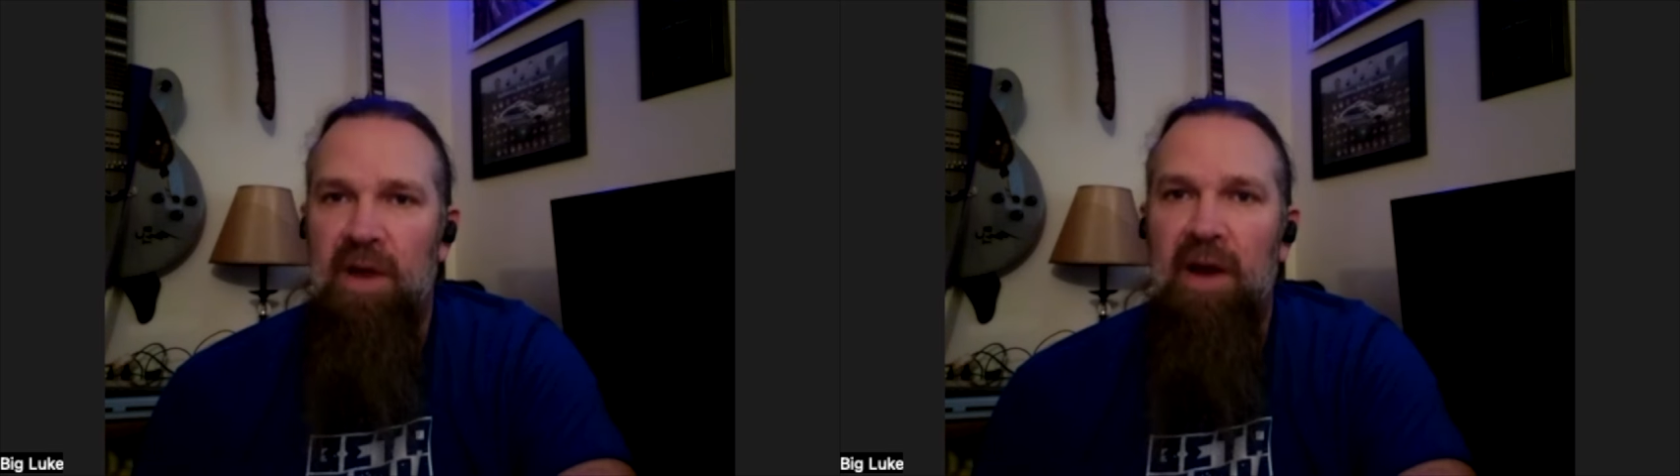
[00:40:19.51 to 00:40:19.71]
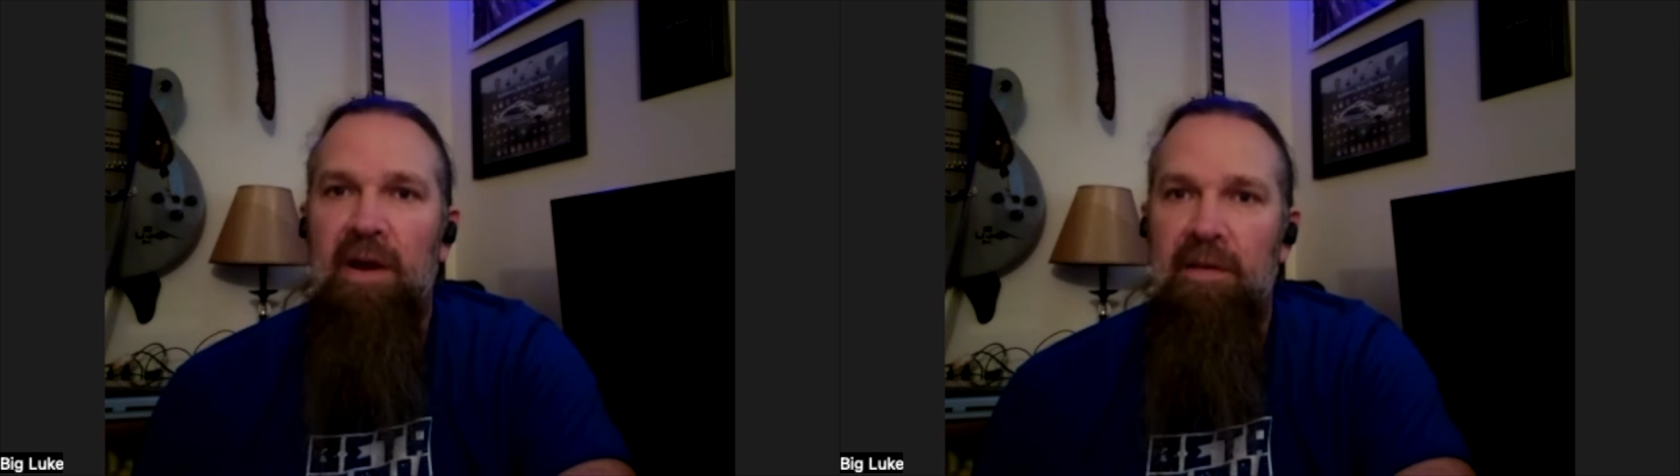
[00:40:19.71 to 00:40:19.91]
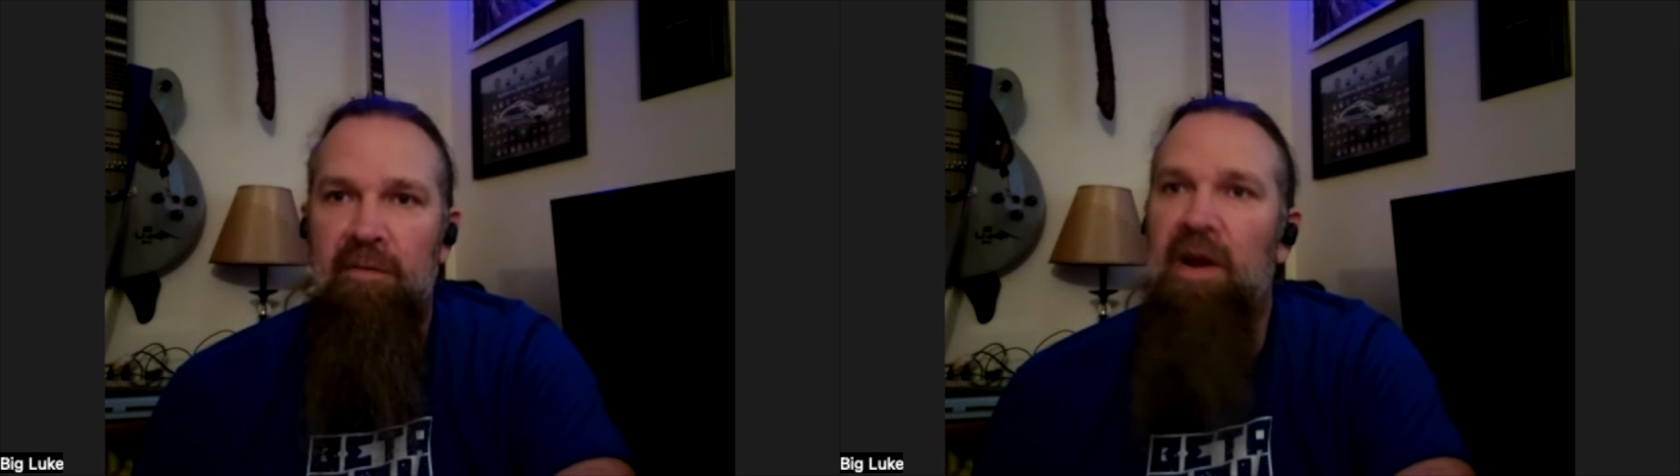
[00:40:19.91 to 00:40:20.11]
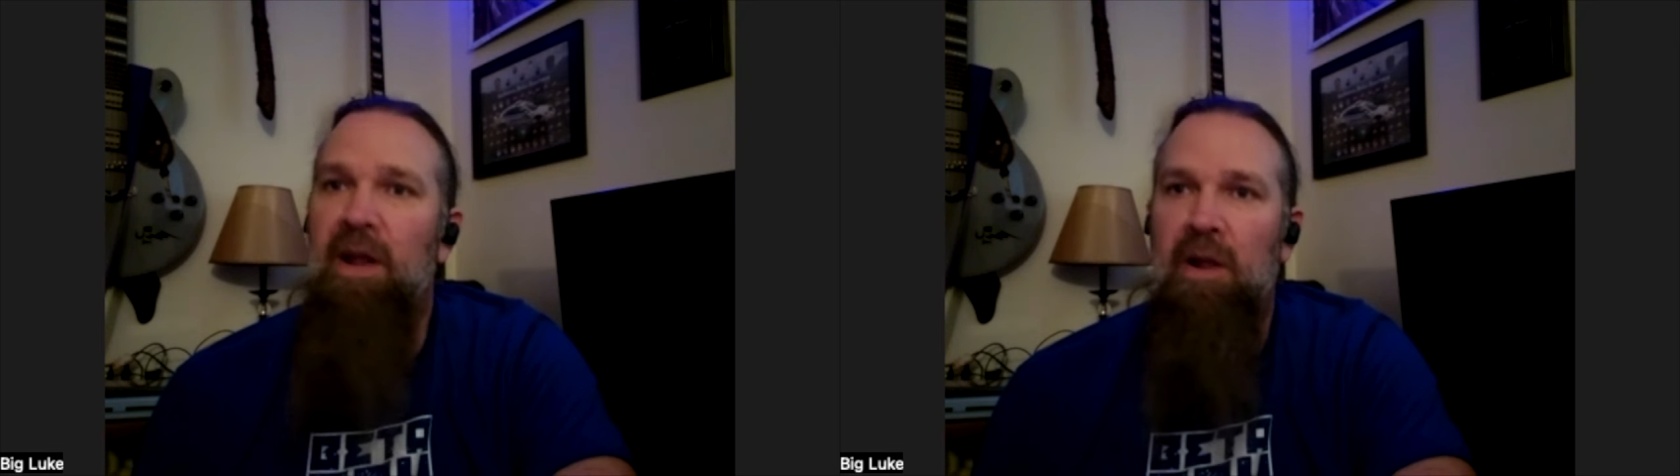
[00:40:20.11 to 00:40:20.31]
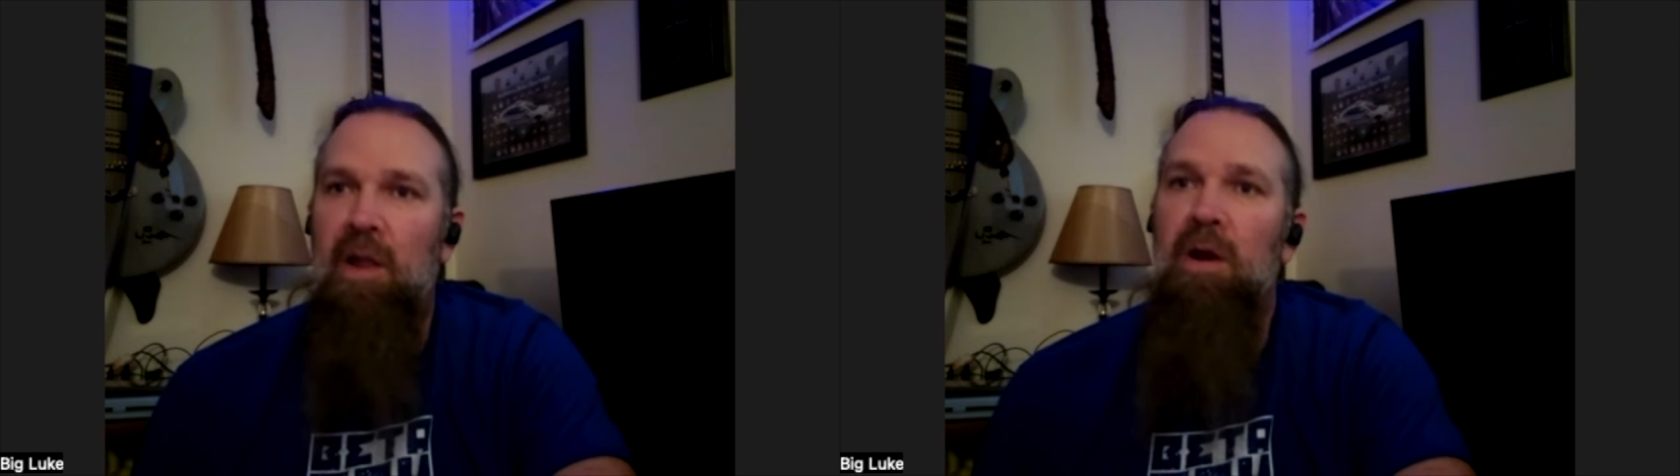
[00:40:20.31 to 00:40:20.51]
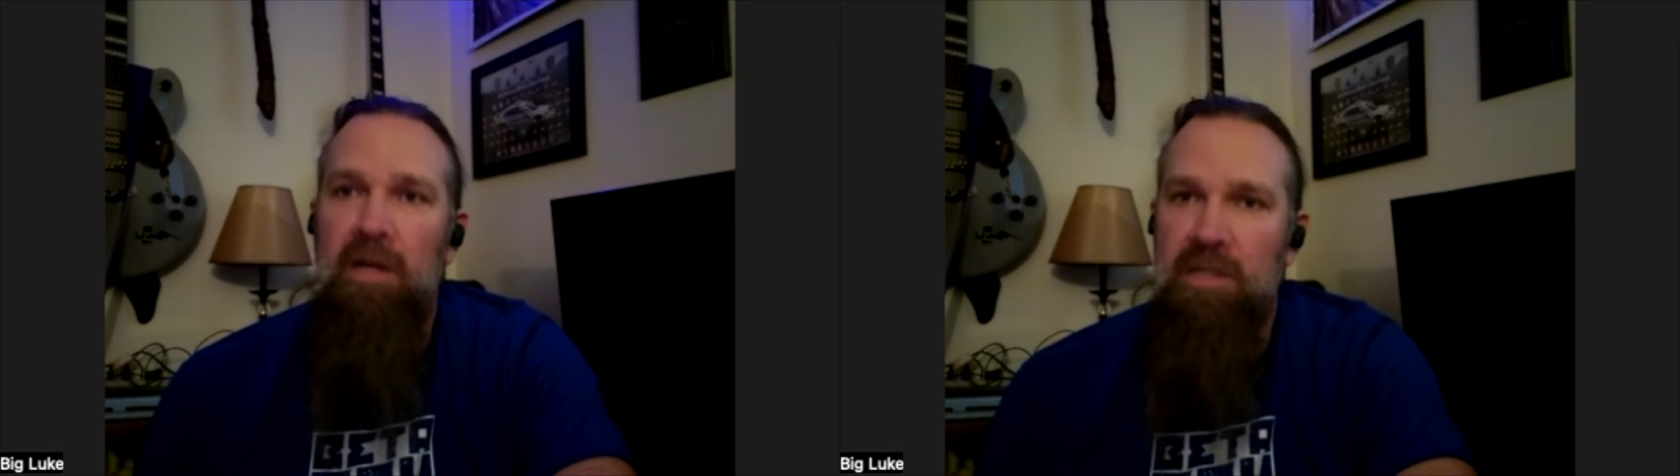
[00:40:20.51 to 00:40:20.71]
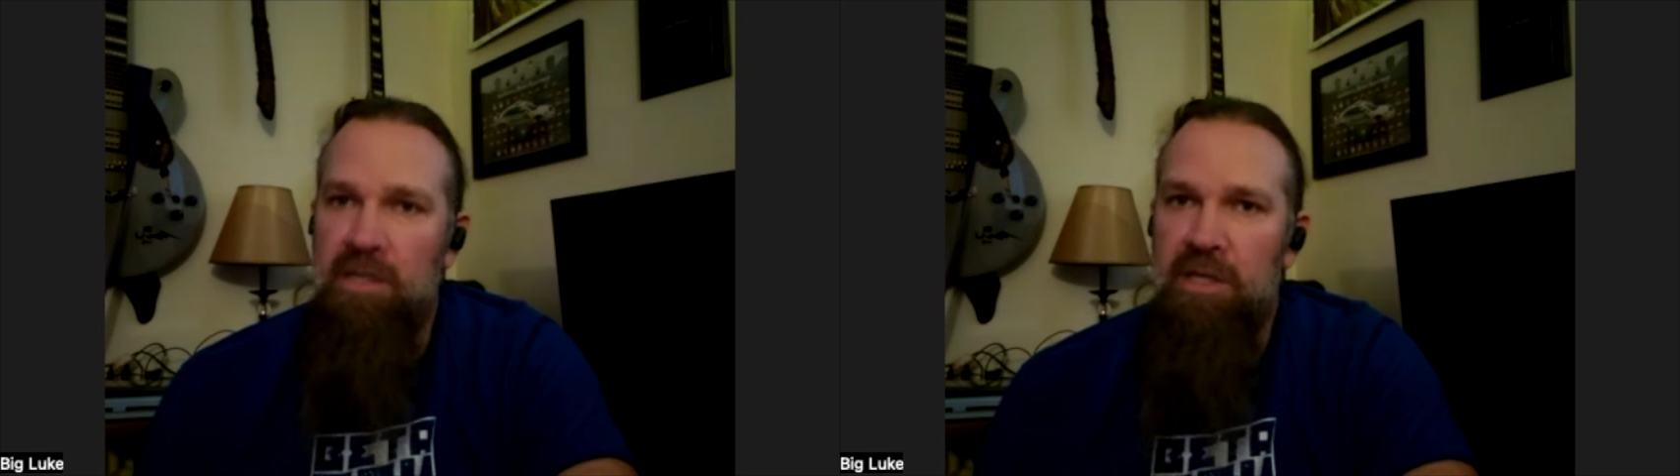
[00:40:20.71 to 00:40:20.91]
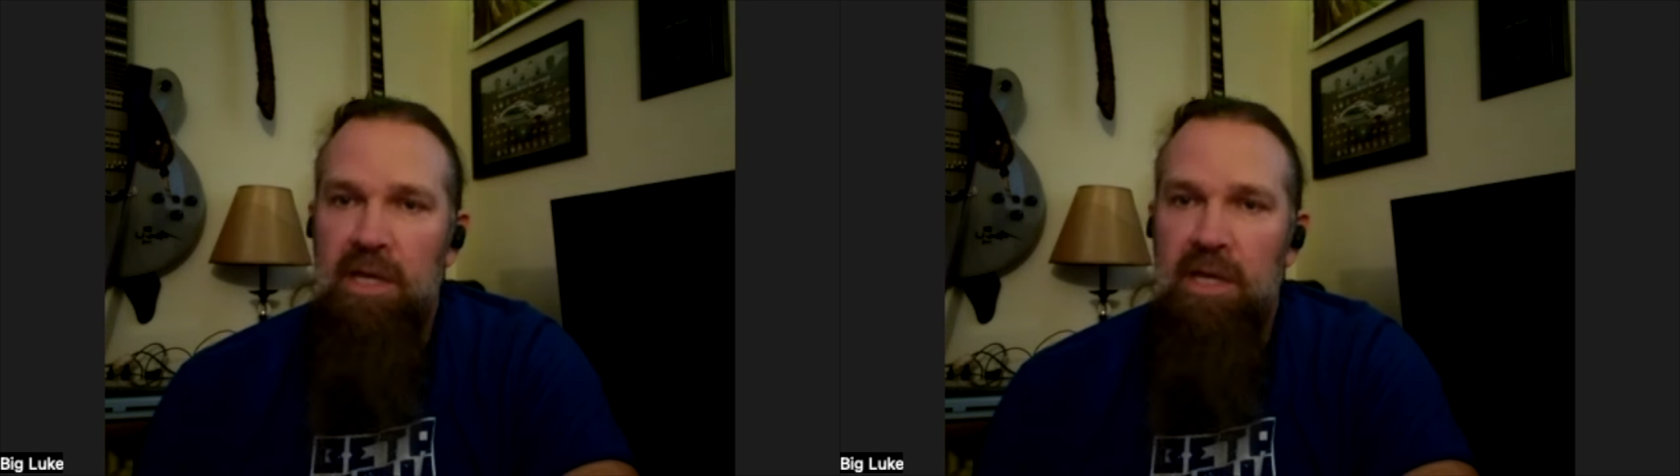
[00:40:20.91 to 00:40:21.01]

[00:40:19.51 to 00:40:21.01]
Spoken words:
very, very Clerks.